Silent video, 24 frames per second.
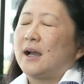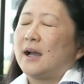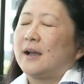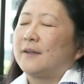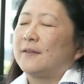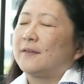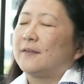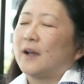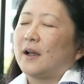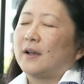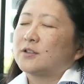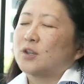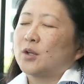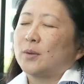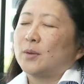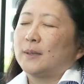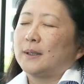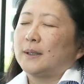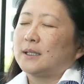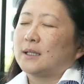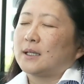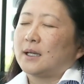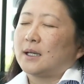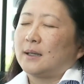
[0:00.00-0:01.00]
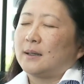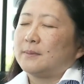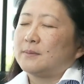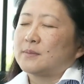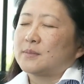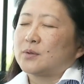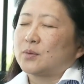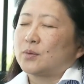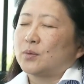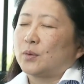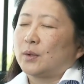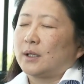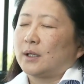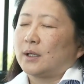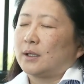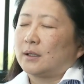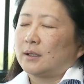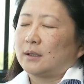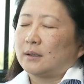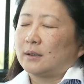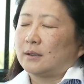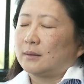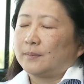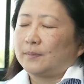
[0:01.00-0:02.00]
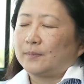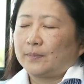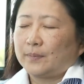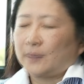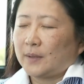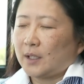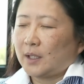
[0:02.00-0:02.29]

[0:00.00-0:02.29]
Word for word: I've so many times where,